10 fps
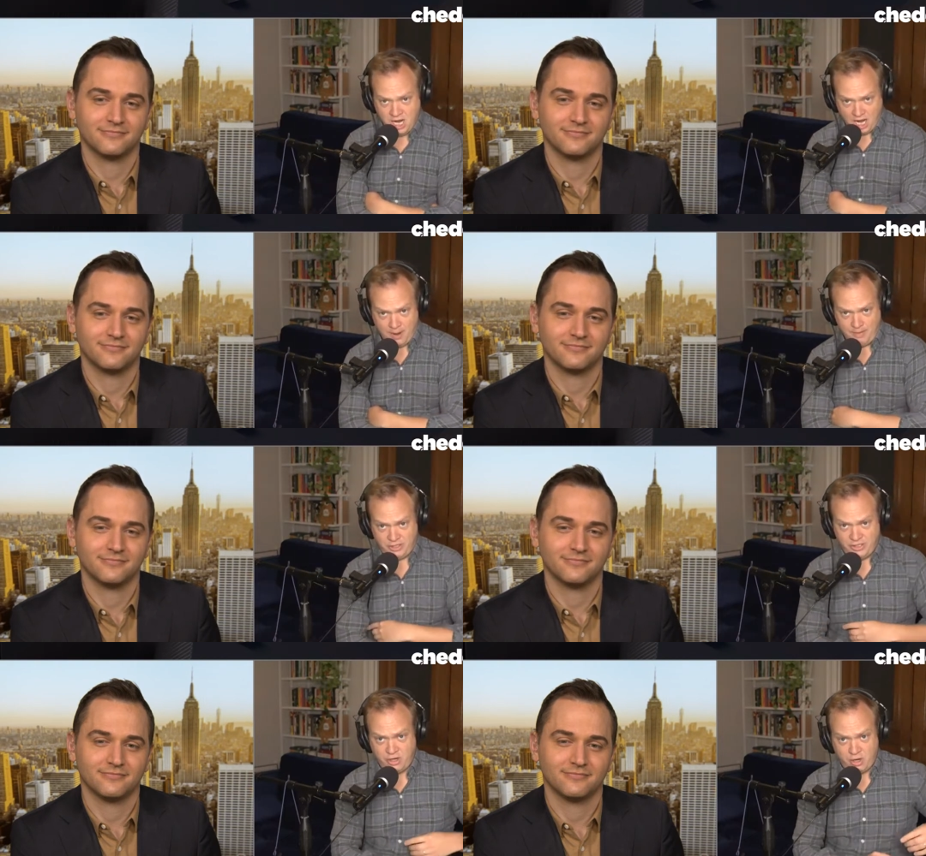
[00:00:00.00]
Speaker 1: Um, but
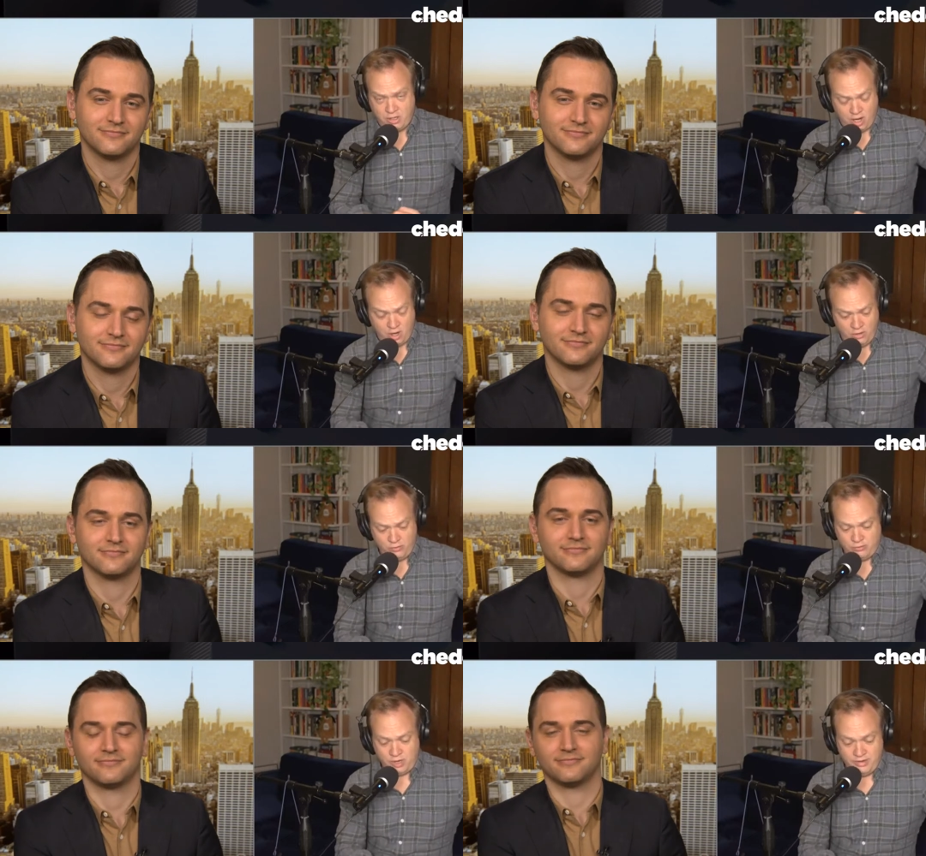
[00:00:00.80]
just uh, all
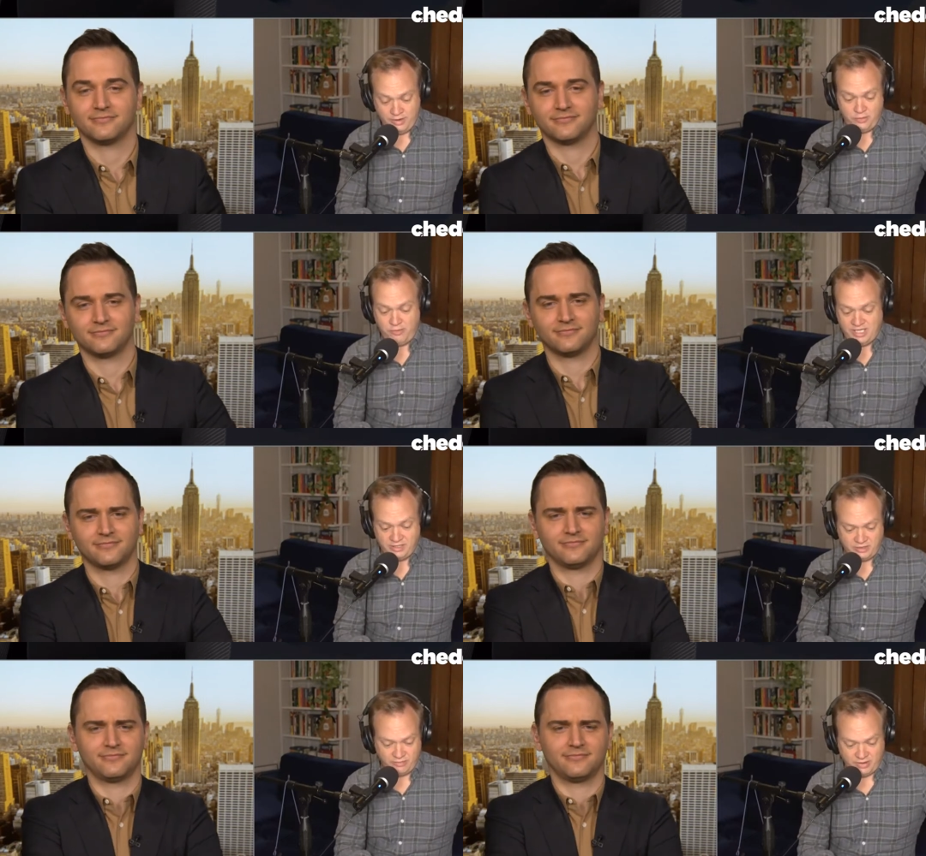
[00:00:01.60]
the in other
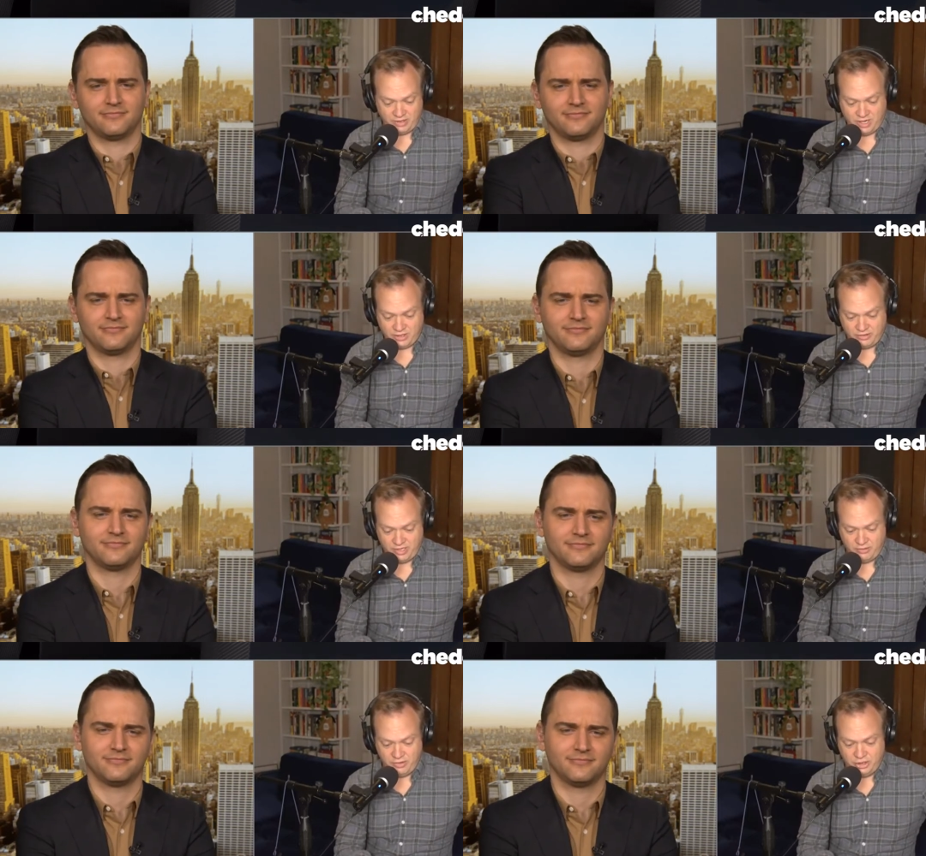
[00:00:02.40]
races around the country
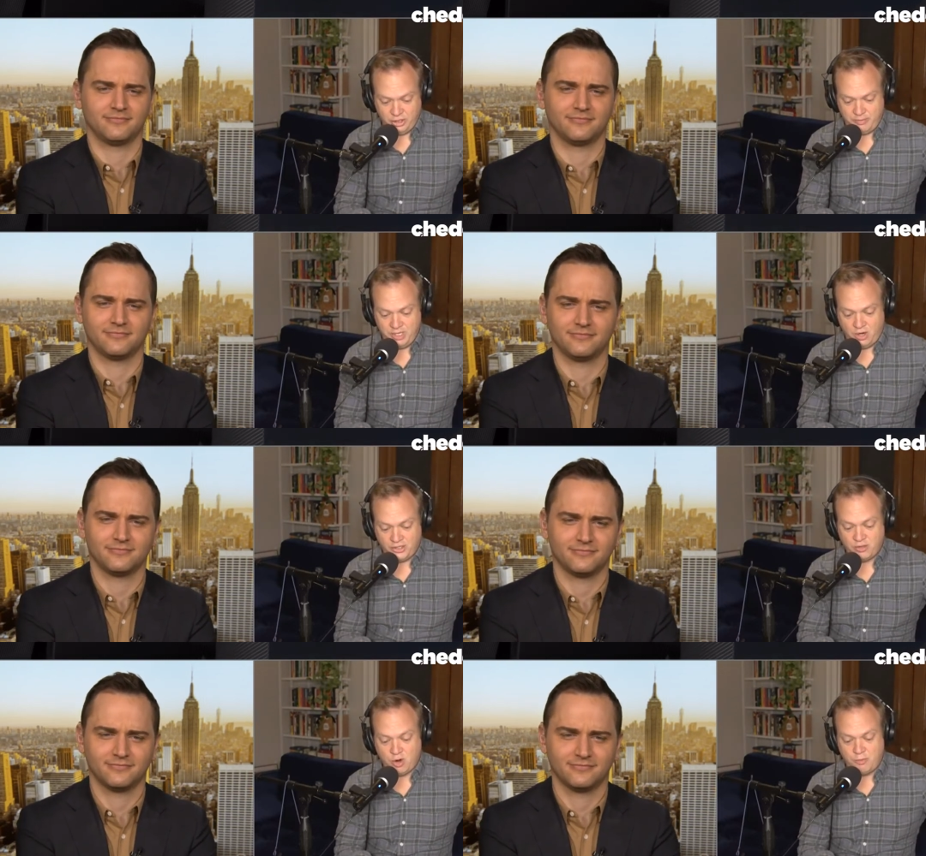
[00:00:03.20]
here, the GOP
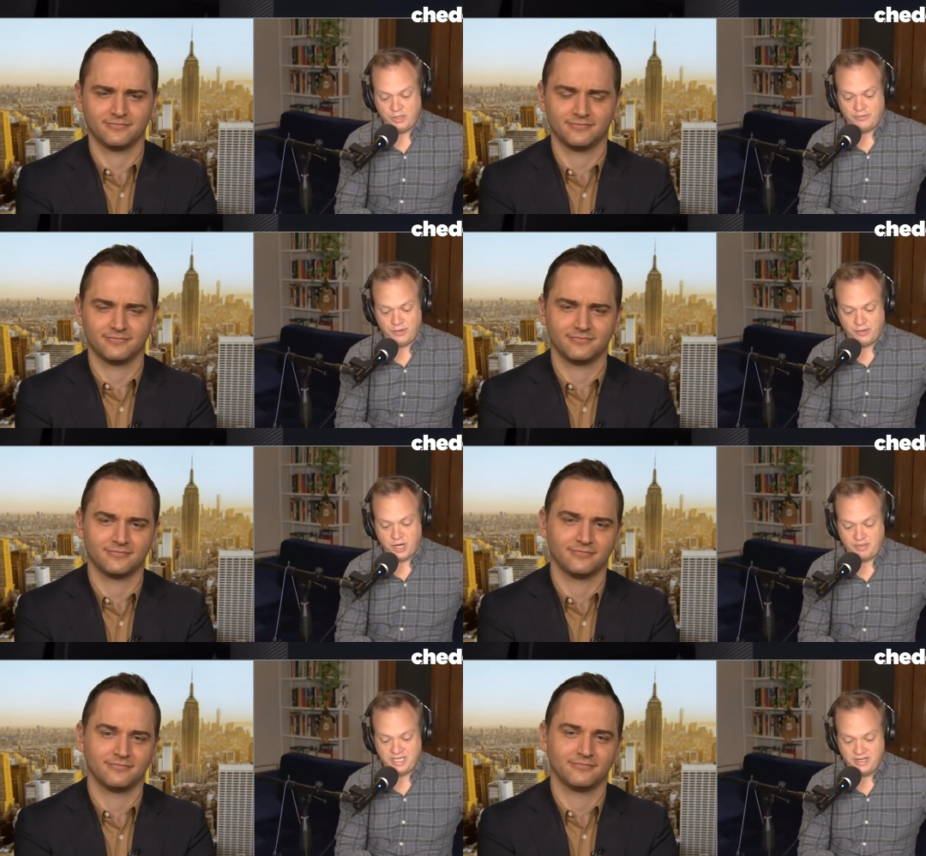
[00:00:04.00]
also hoping for an
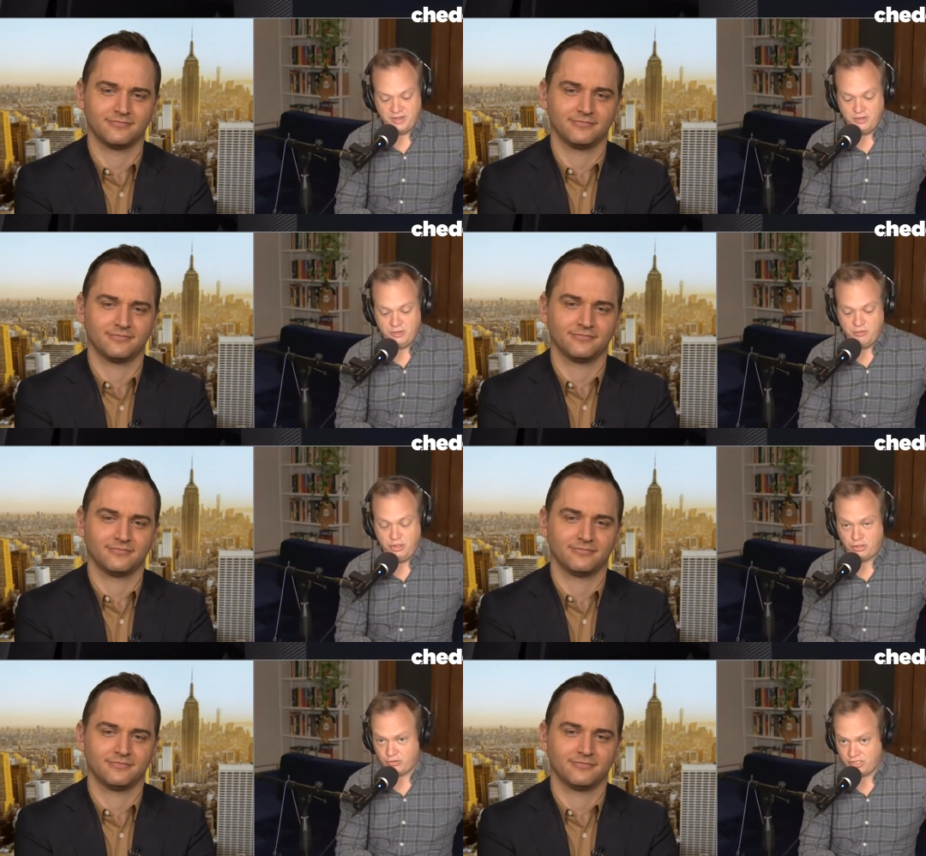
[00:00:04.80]
upset in the New
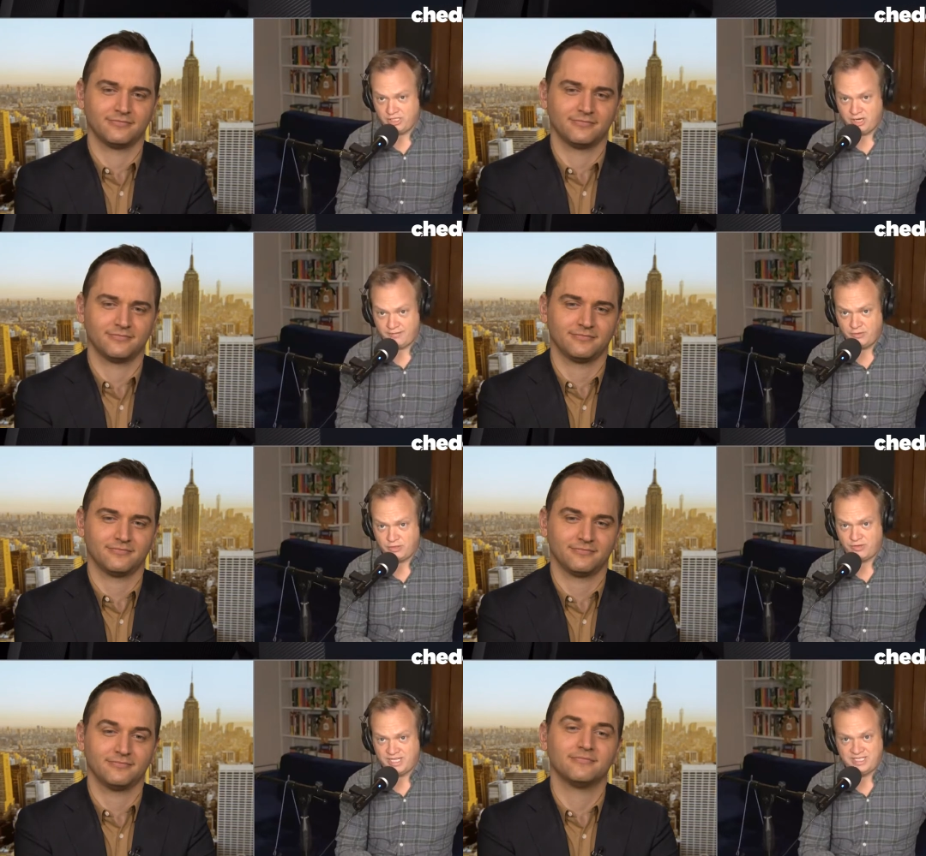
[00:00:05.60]
Jersey
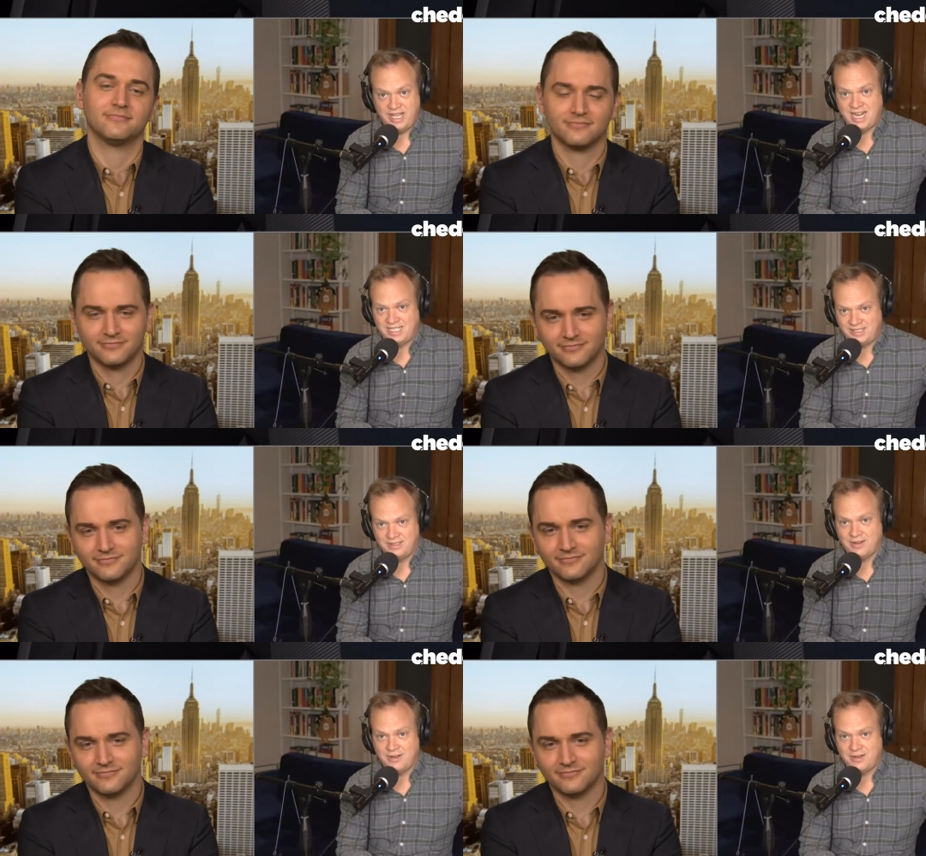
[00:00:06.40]
governor's race. That's